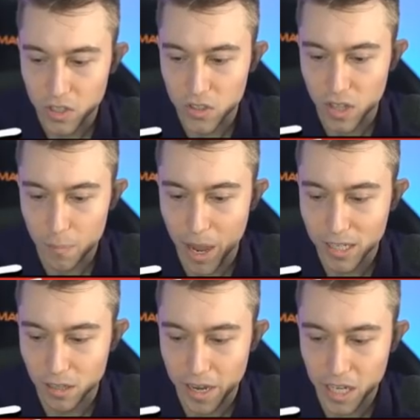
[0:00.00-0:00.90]
Since he's not
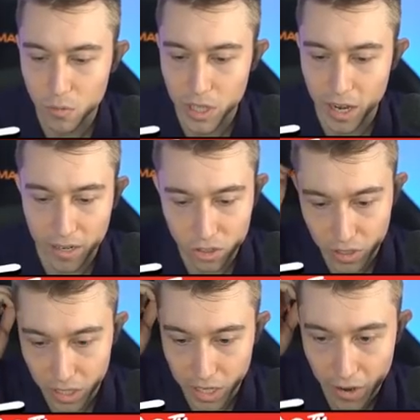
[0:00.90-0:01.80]
back to Lightning, we can
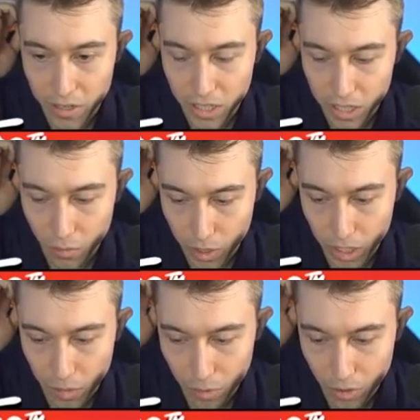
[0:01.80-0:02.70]
actually guarantee that we
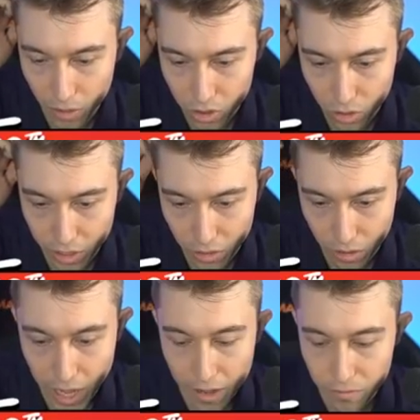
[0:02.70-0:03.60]
keep the Elixir
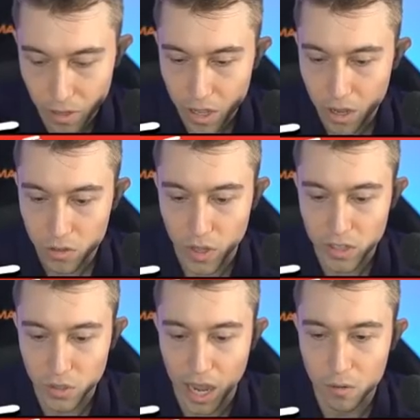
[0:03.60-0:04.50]
Collector alive
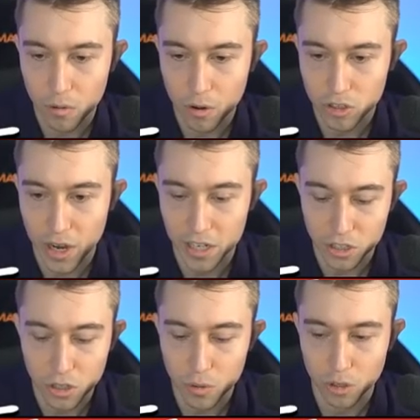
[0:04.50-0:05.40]
that's kind of what we were trying to do.